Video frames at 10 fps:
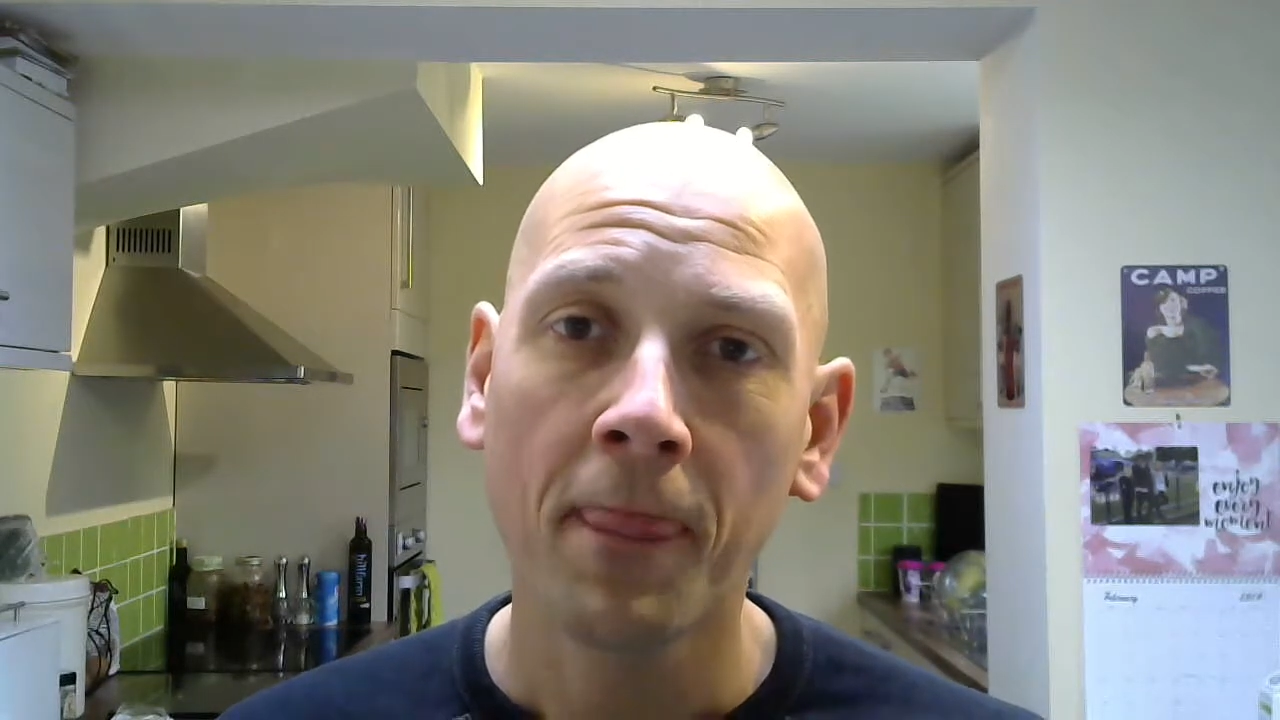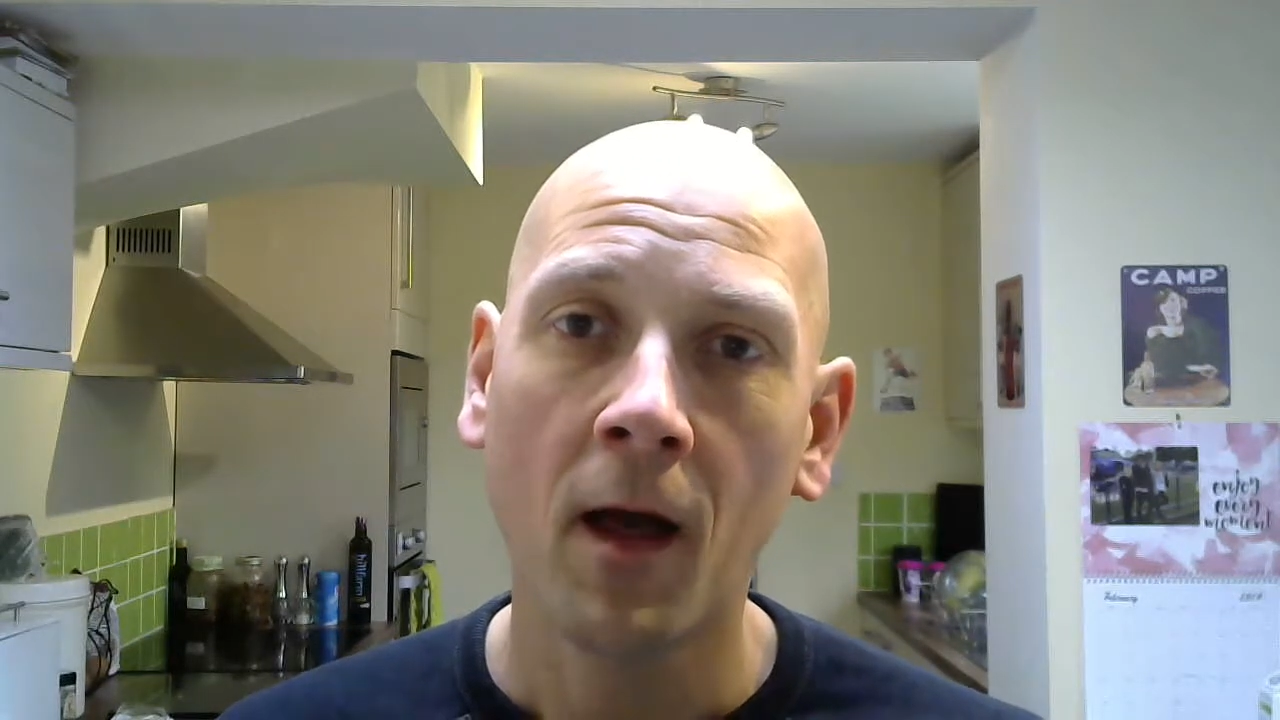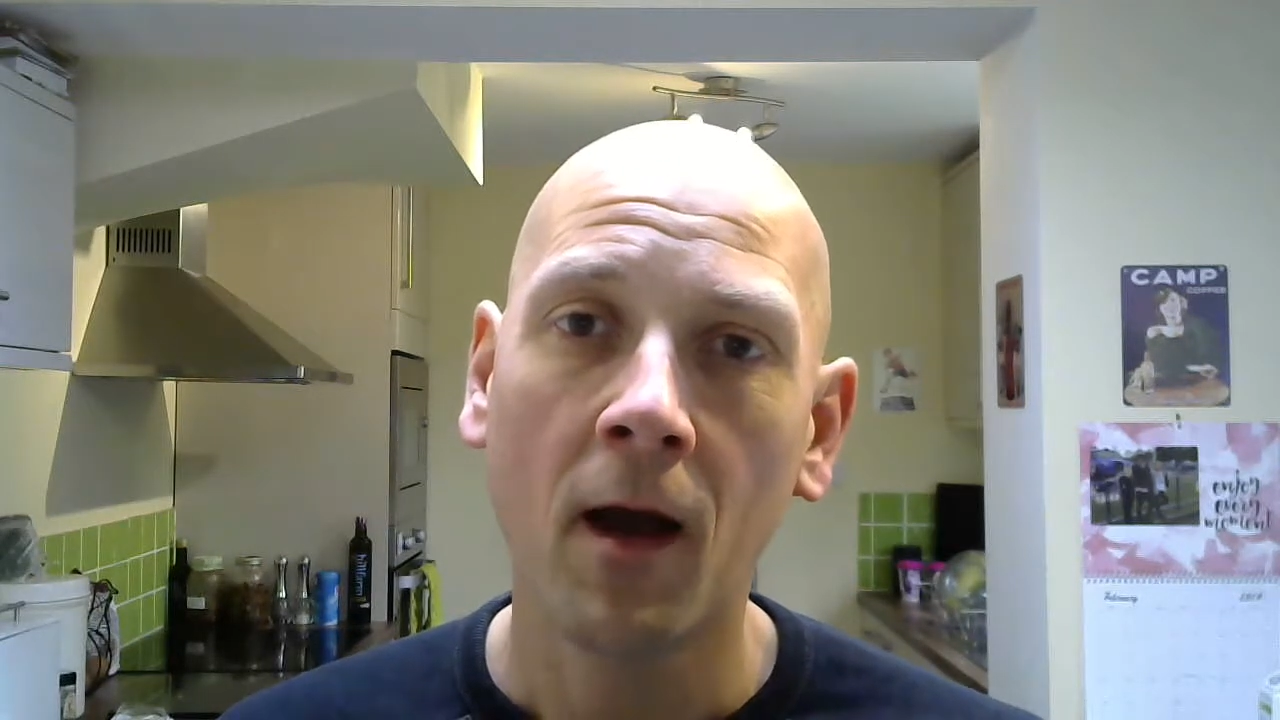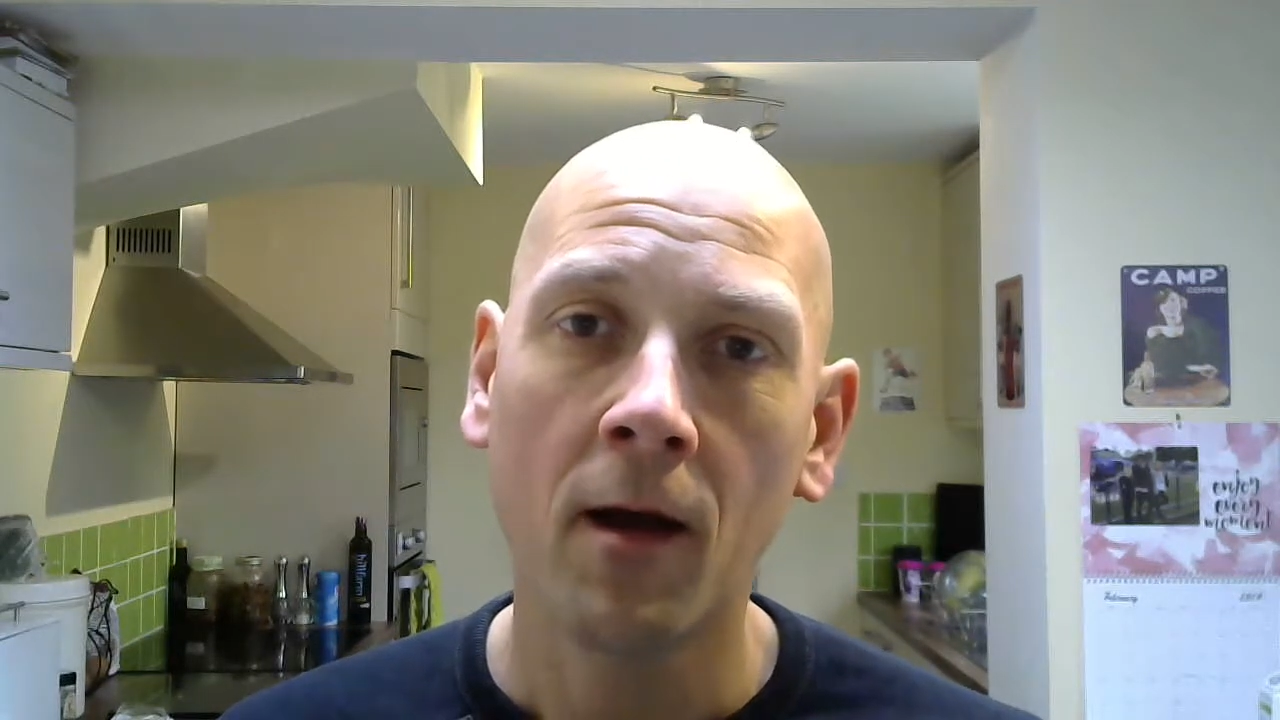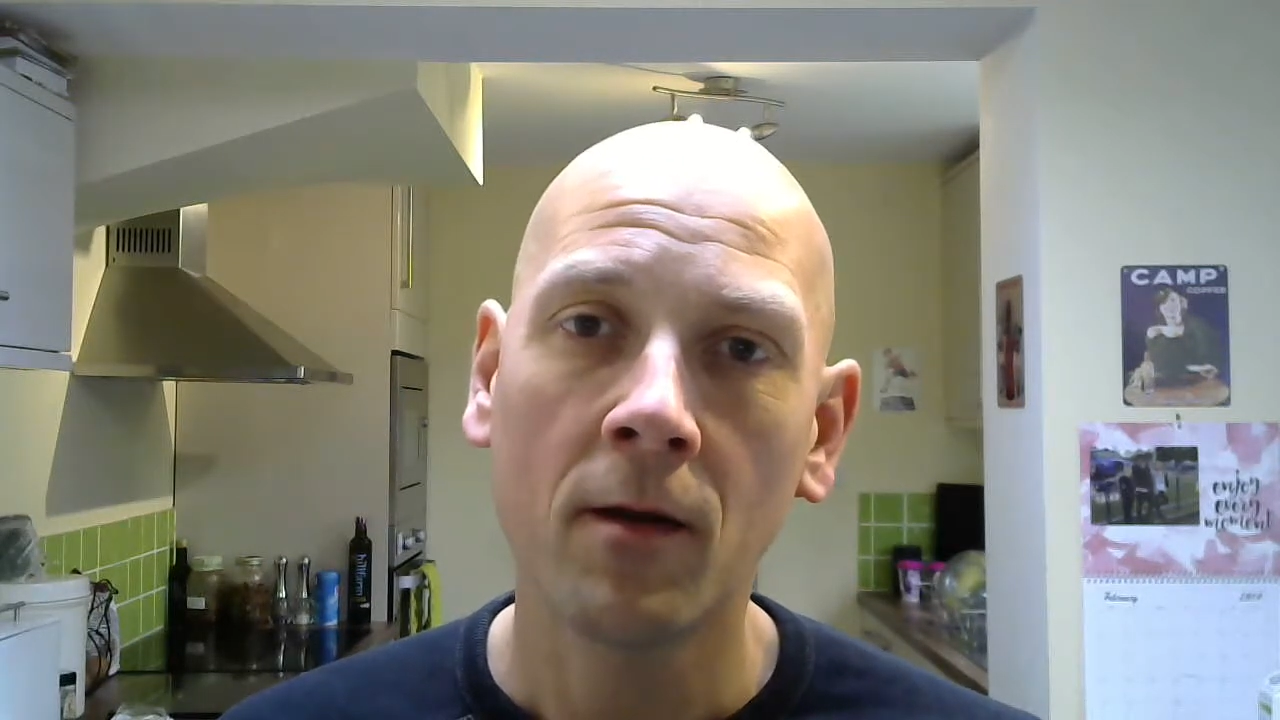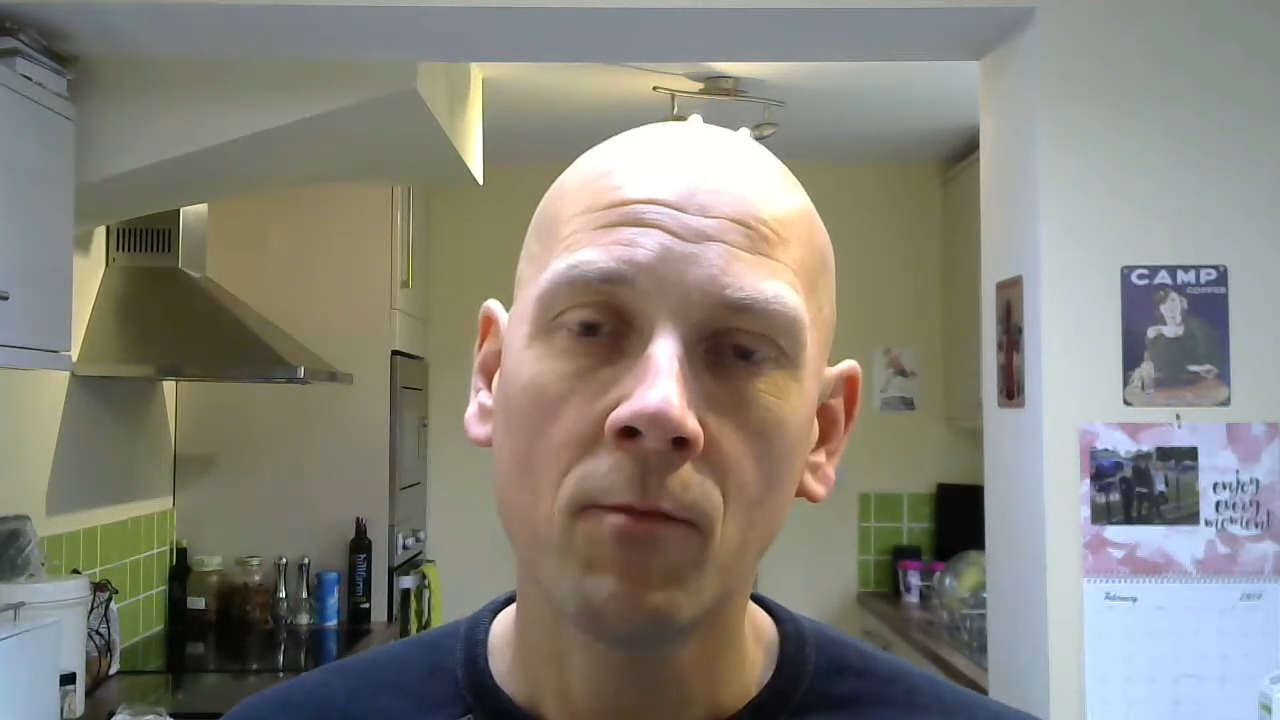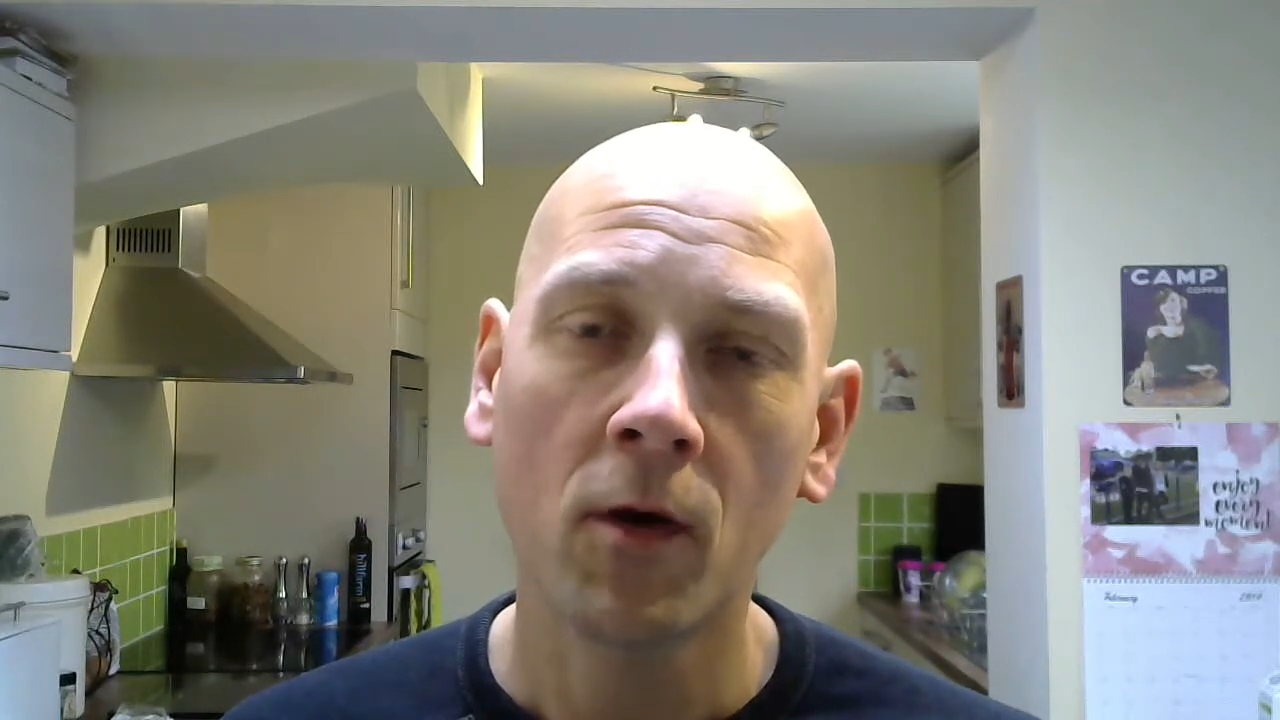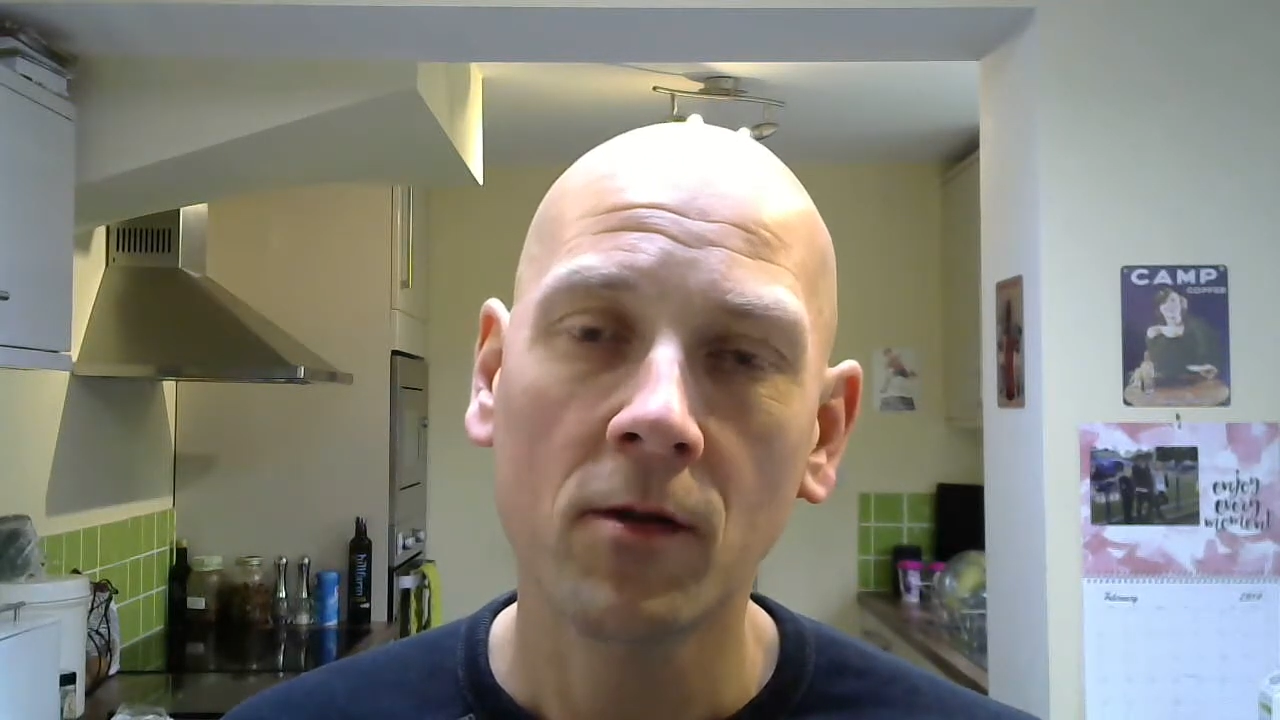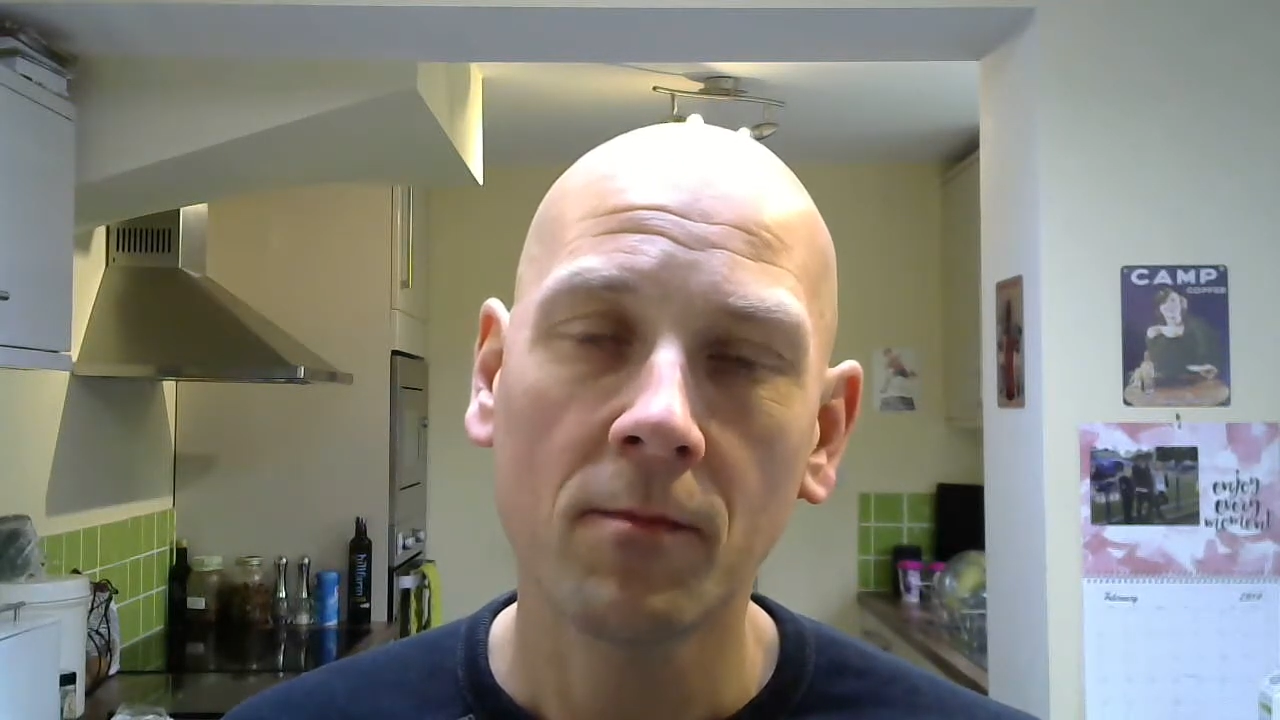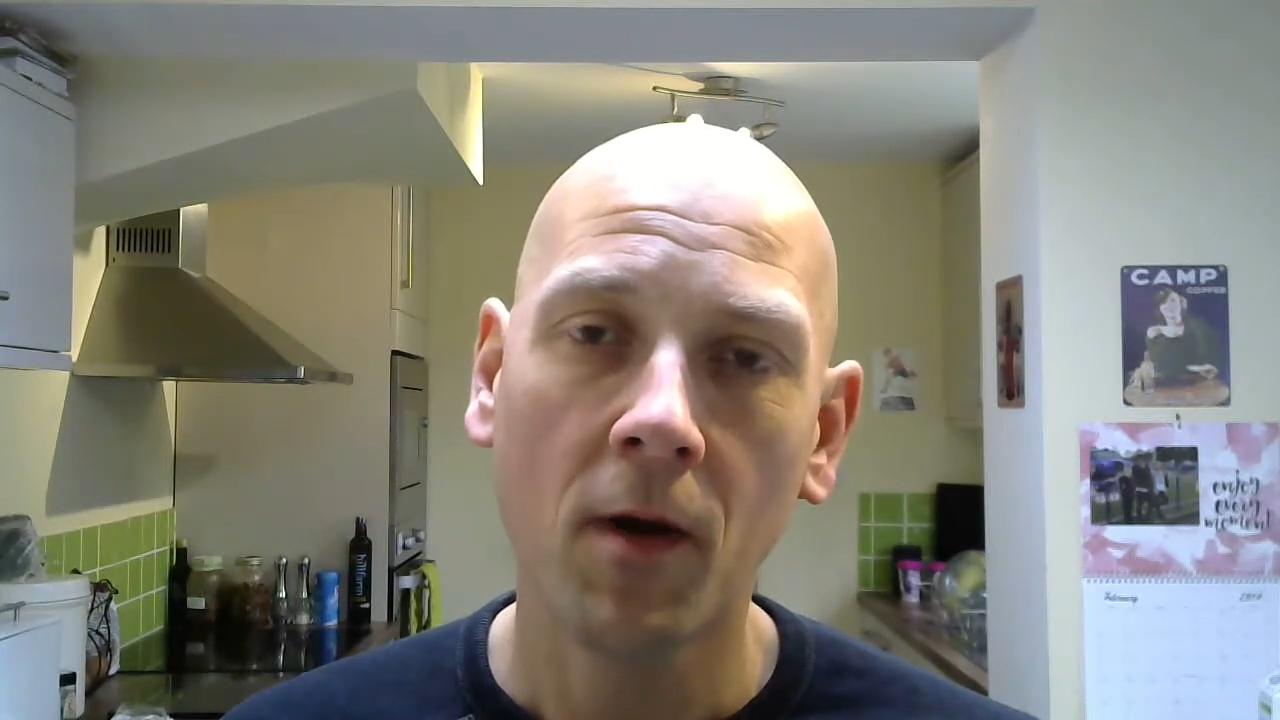and monitored my